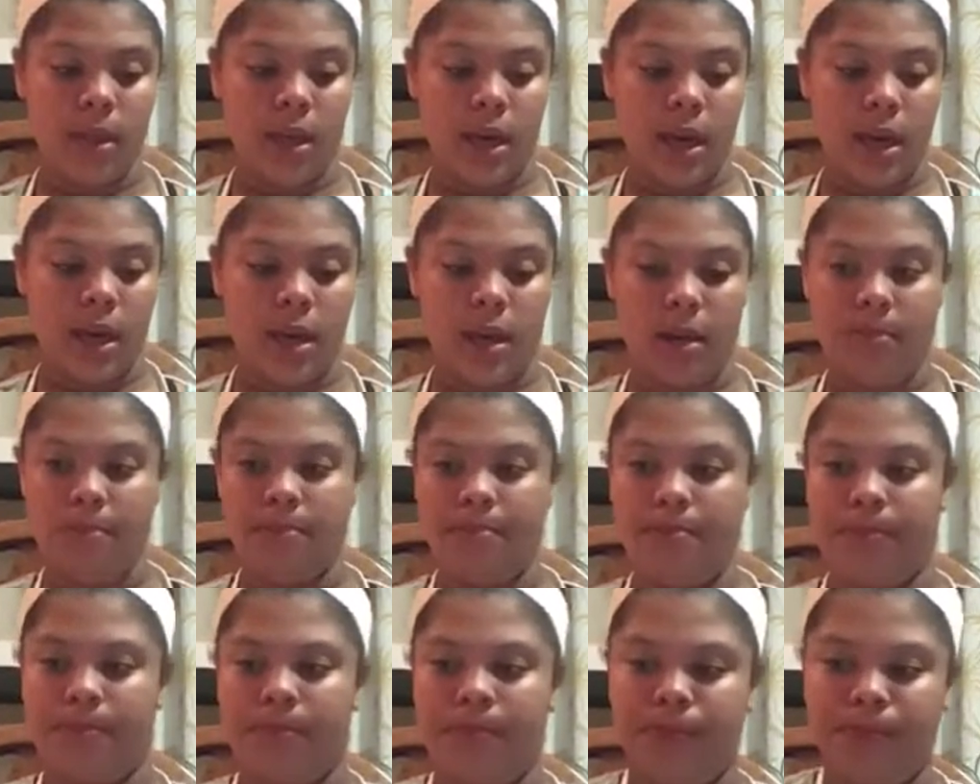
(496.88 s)
They
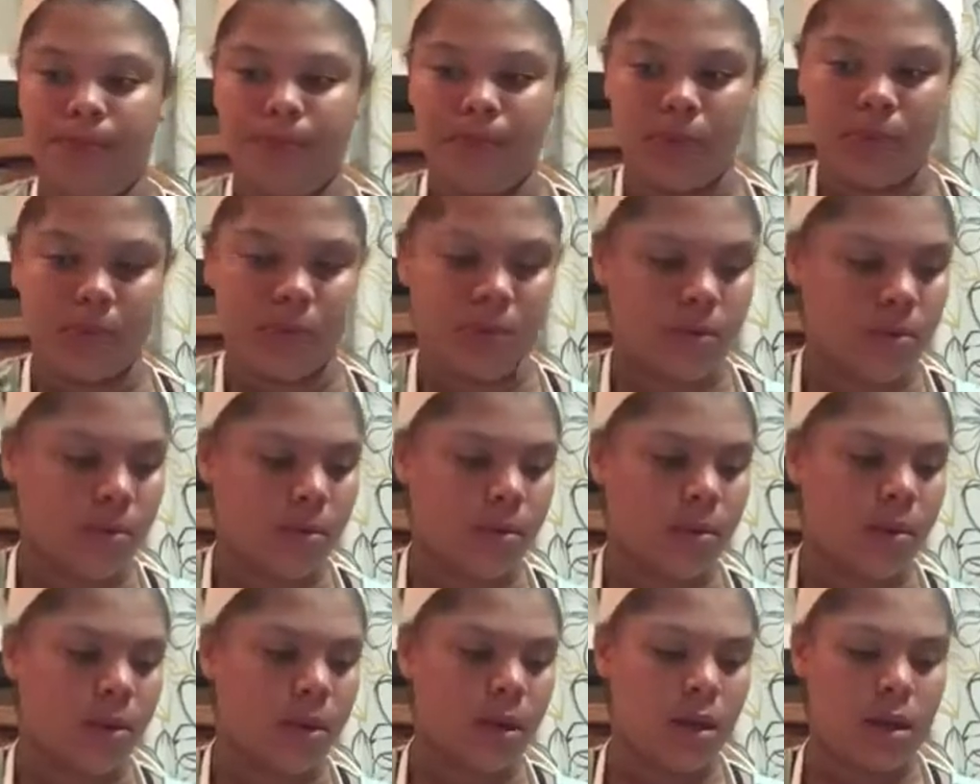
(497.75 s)

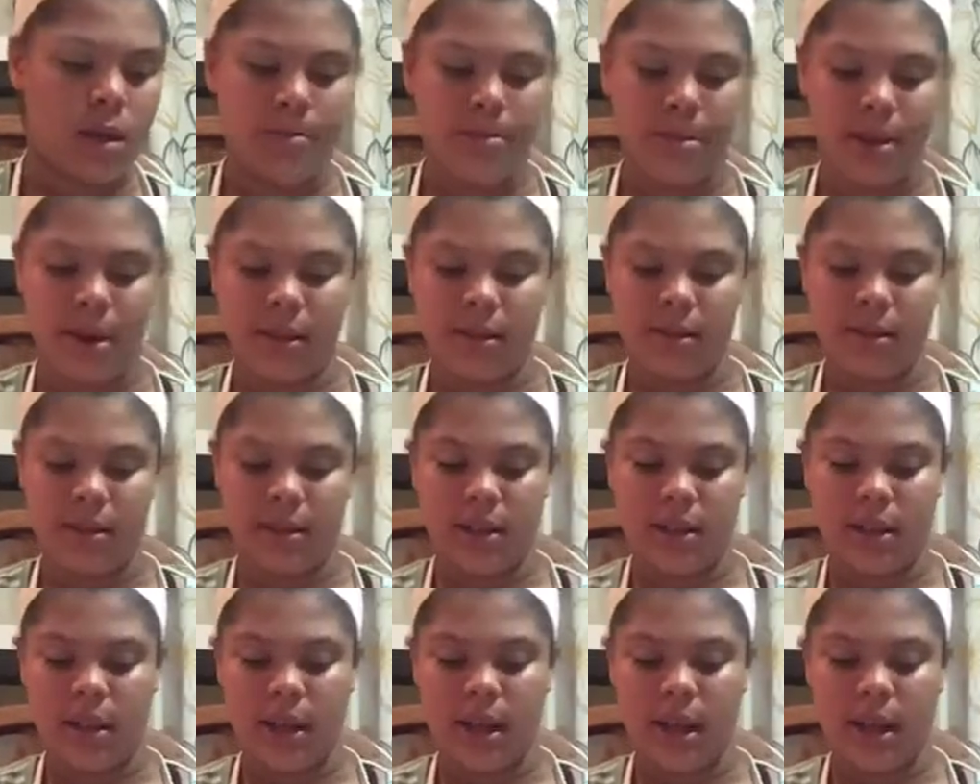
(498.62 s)

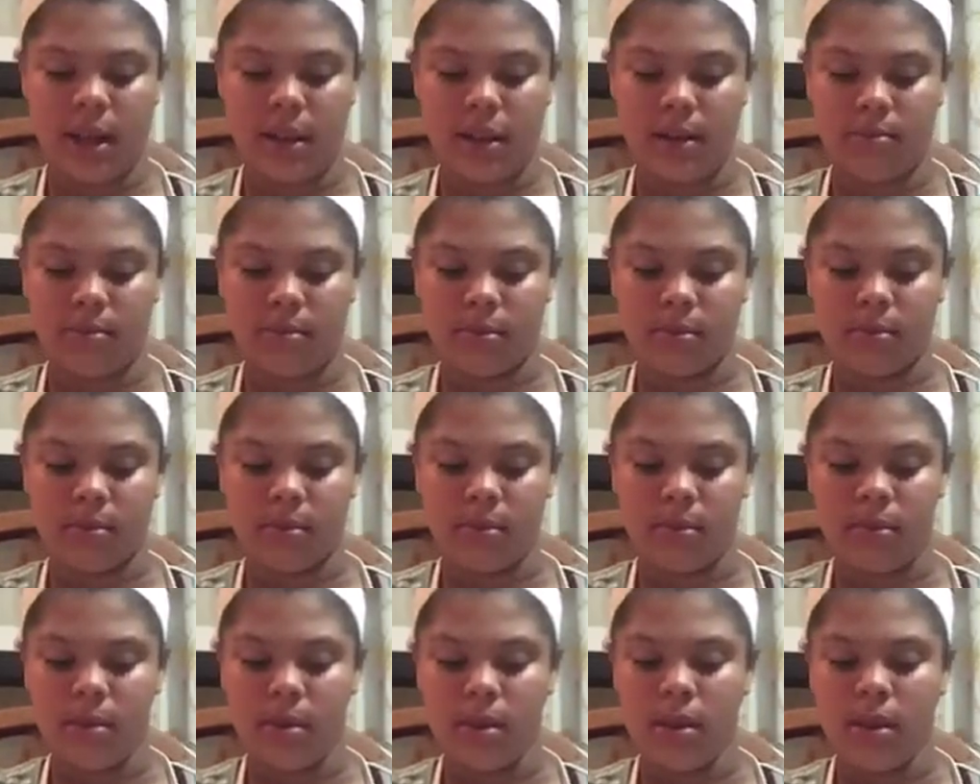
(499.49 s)
basically, like,
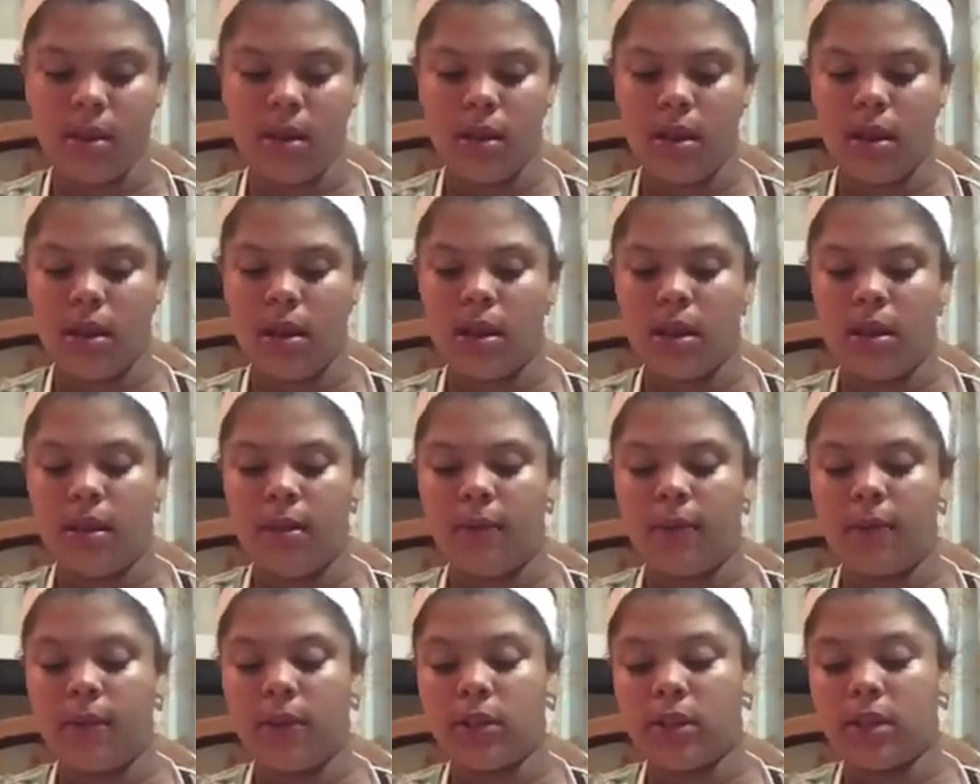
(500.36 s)

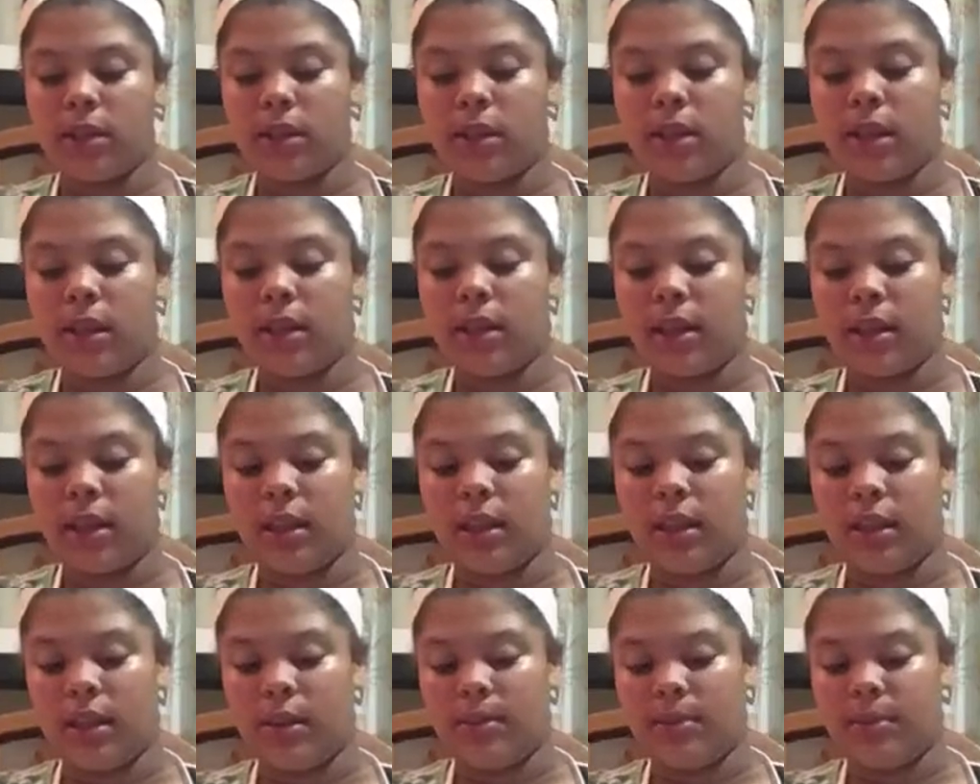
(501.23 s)
first thing that
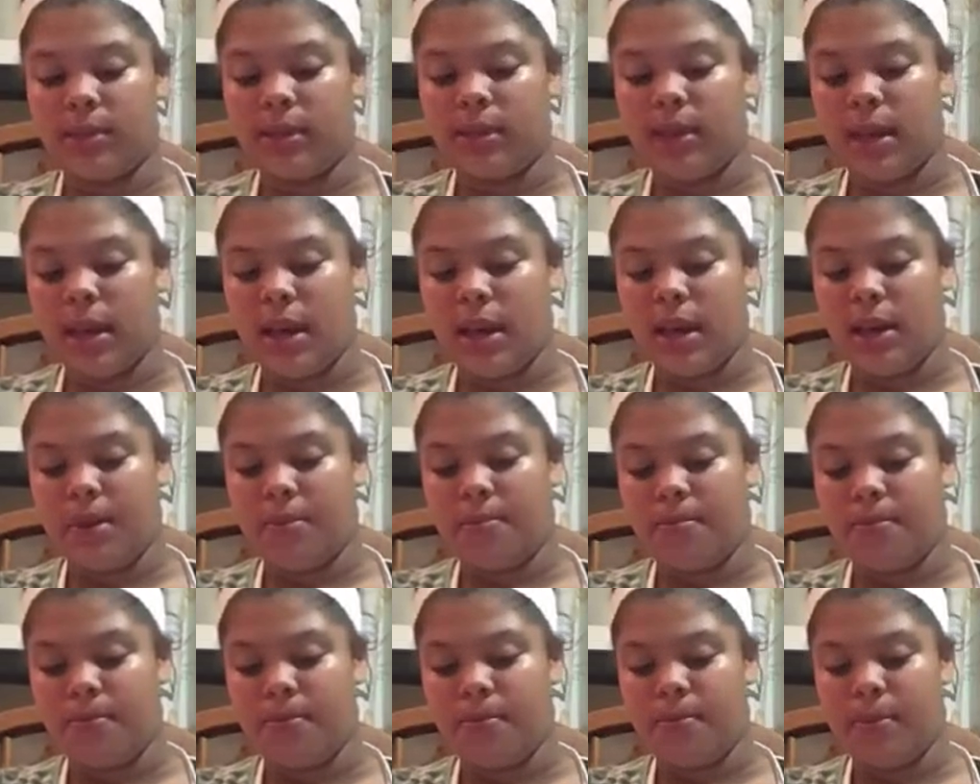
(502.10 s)
they did was
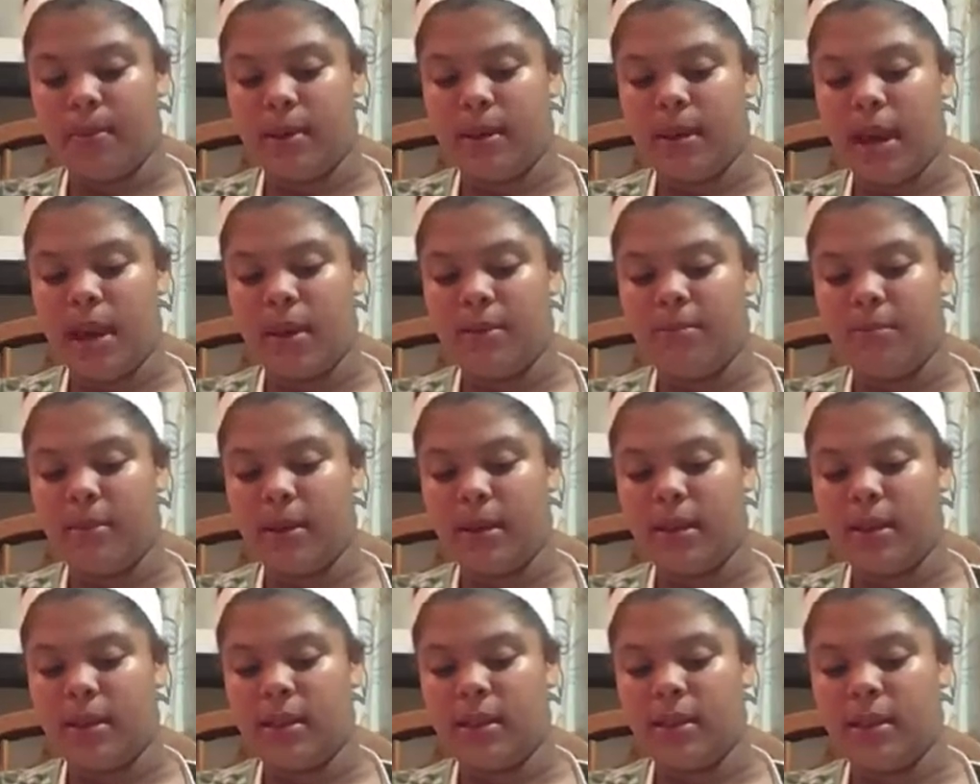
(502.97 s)
they gave
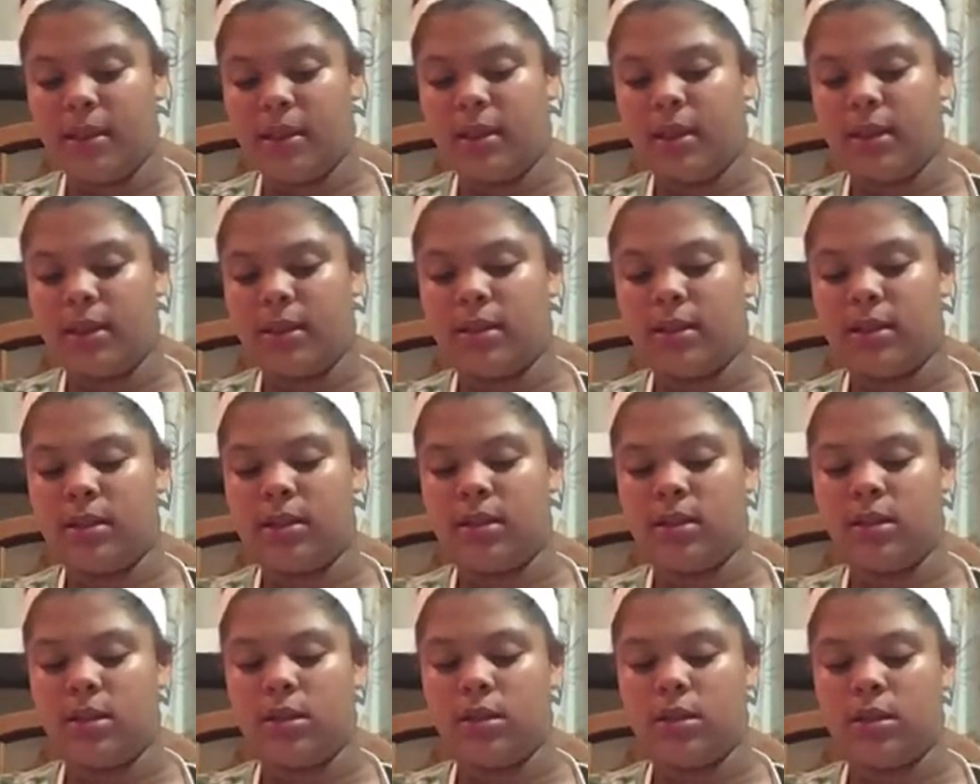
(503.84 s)
me
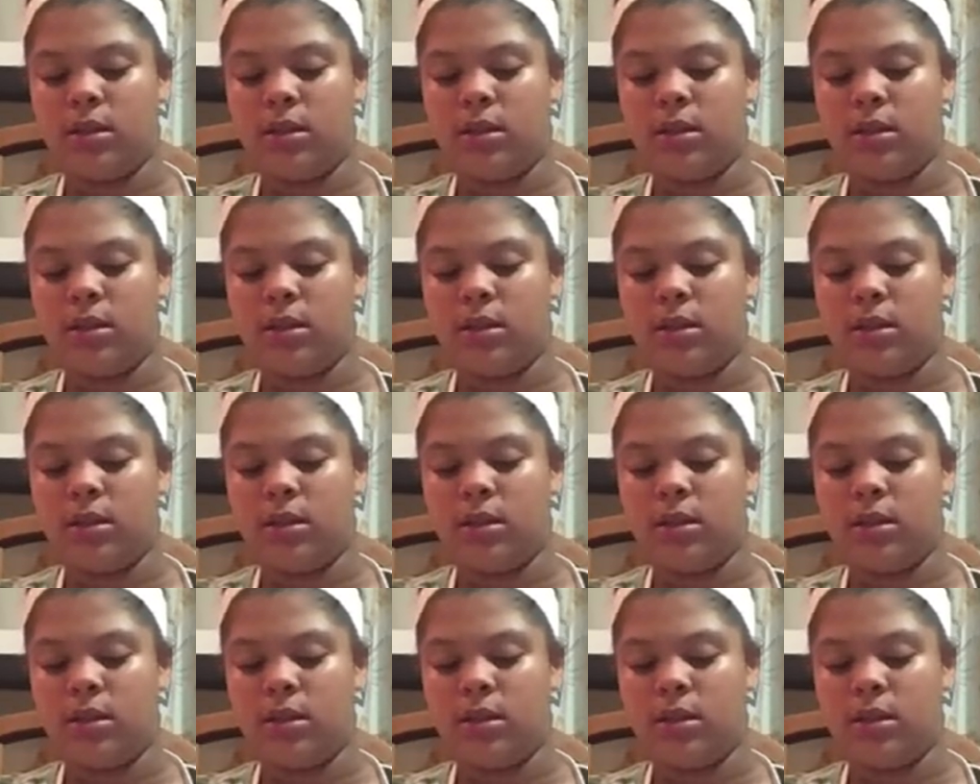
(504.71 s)
this